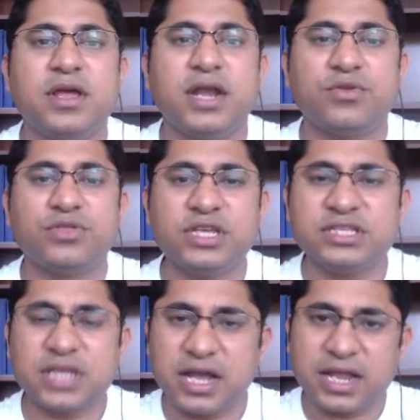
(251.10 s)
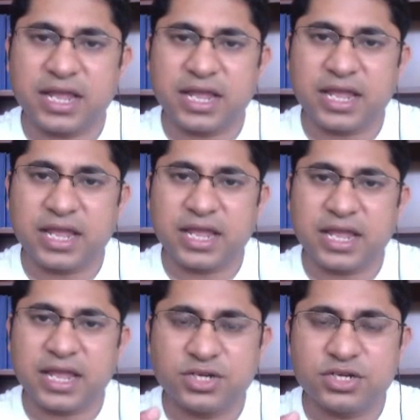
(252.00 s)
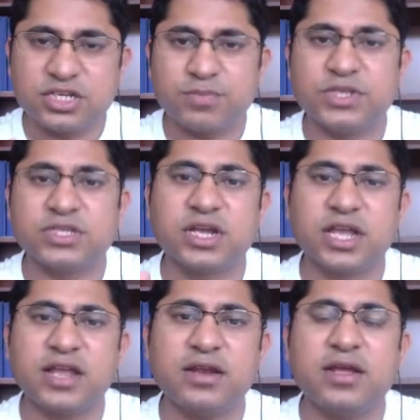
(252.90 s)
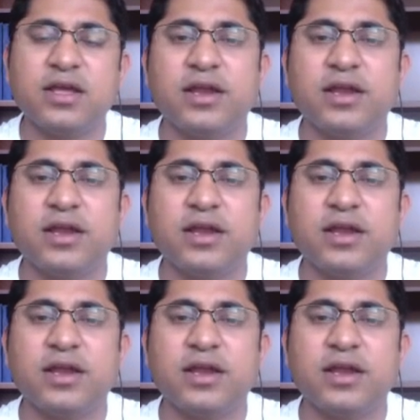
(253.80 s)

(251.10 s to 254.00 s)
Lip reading: Now, this relationship is again